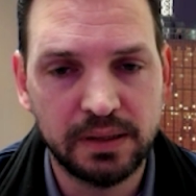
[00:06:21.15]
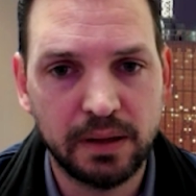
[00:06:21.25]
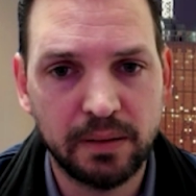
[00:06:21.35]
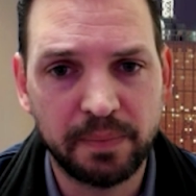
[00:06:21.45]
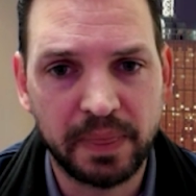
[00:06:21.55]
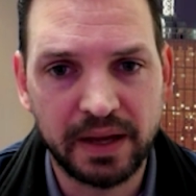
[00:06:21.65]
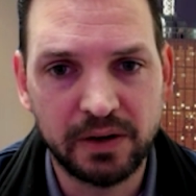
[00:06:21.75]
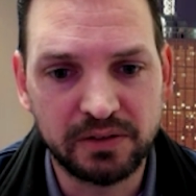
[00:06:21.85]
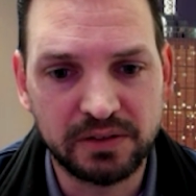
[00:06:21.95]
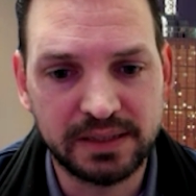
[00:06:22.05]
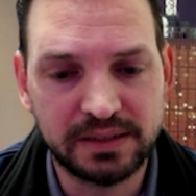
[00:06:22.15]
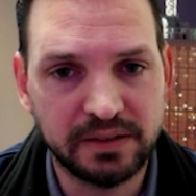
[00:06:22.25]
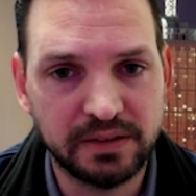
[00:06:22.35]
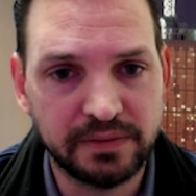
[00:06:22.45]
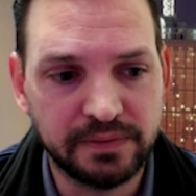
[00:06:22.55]
I know there's lots
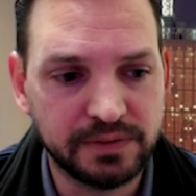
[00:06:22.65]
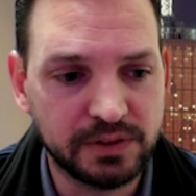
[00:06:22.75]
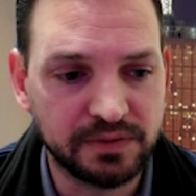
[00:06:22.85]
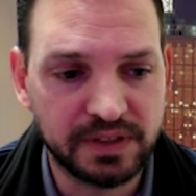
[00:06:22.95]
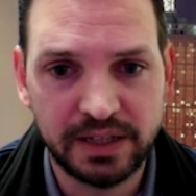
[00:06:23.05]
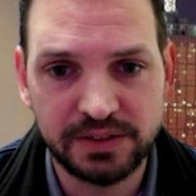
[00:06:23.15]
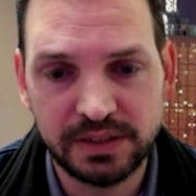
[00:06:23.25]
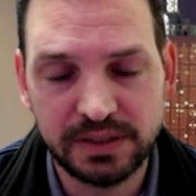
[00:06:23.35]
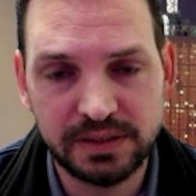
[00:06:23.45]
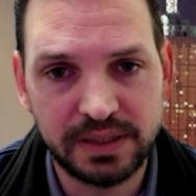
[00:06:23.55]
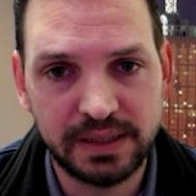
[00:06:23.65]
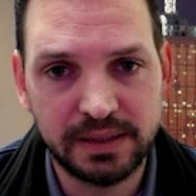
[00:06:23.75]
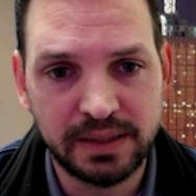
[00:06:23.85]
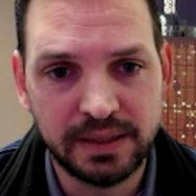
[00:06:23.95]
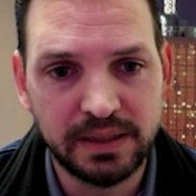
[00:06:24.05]
of certifications
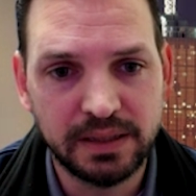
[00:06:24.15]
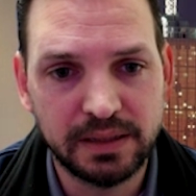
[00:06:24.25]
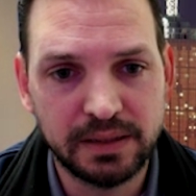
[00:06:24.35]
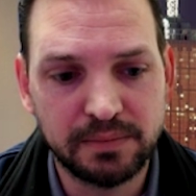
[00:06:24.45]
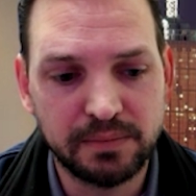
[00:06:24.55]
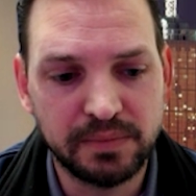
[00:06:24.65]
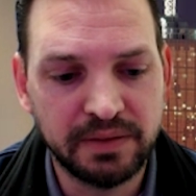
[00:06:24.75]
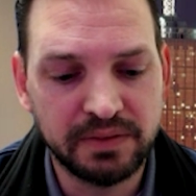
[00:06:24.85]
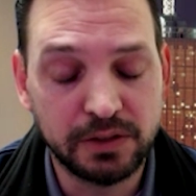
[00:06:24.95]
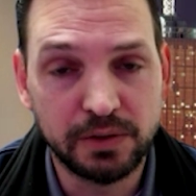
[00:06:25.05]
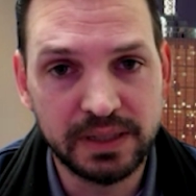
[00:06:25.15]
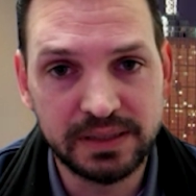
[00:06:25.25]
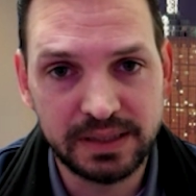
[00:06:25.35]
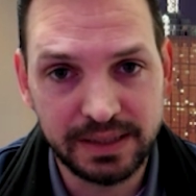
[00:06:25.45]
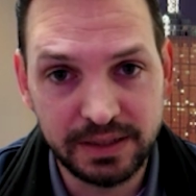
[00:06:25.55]
and even degrees
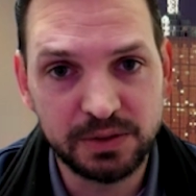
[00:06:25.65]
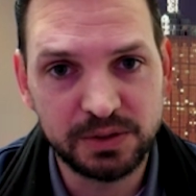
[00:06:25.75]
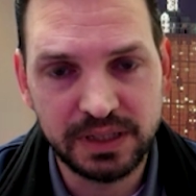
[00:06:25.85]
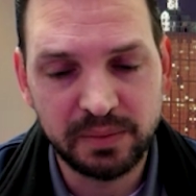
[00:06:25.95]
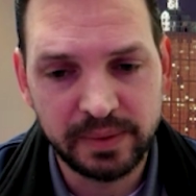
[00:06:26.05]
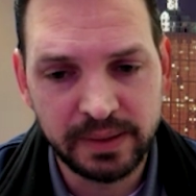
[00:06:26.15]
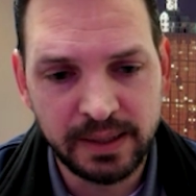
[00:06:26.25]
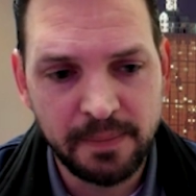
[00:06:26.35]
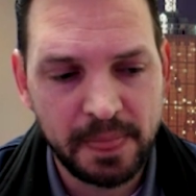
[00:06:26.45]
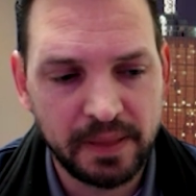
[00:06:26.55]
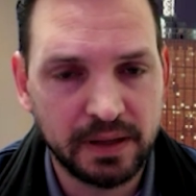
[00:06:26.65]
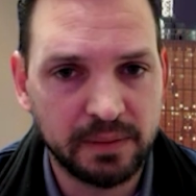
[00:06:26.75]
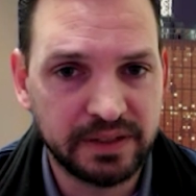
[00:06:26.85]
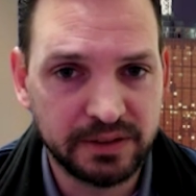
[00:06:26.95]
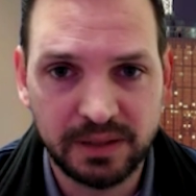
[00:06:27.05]
in leadership,
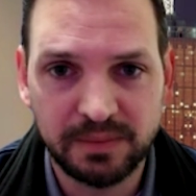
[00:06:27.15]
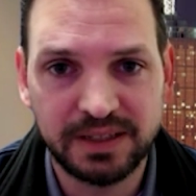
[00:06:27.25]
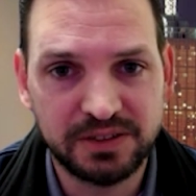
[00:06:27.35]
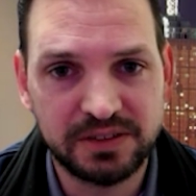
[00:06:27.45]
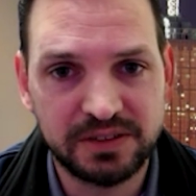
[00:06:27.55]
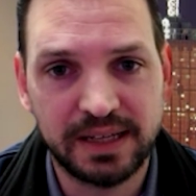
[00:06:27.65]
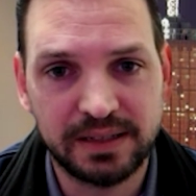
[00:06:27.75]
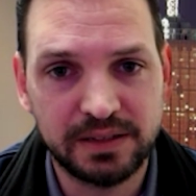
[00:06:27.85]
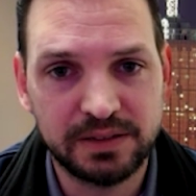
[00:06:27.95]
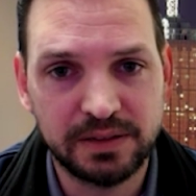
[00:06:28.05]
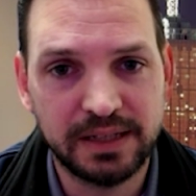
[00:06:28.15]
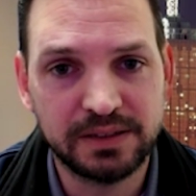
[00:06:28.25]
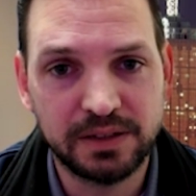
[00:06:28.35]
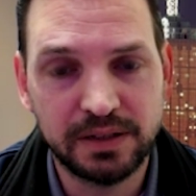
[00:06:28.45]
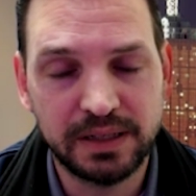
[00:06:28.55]
but there's some things you just have to get your hands
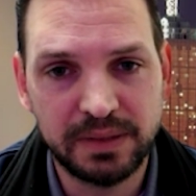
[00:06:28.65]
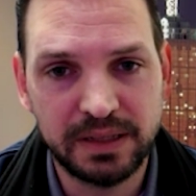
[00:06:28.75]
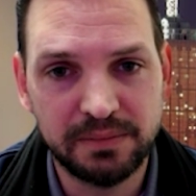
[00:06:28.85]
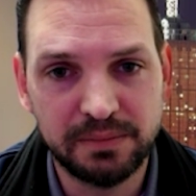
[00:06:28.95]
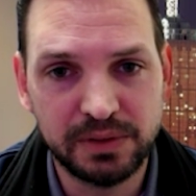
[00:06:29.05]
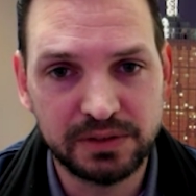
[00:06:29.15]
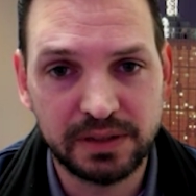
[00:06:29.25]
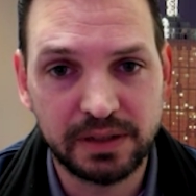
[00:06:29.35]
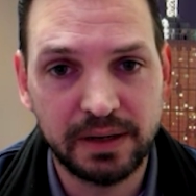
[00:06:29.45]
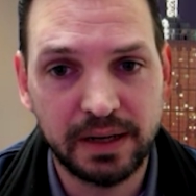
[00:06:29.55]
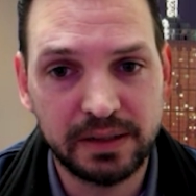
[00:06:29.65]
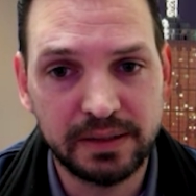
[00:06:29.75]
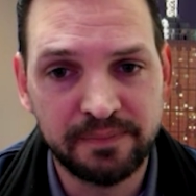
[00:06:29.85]
dirty and be boots on the ground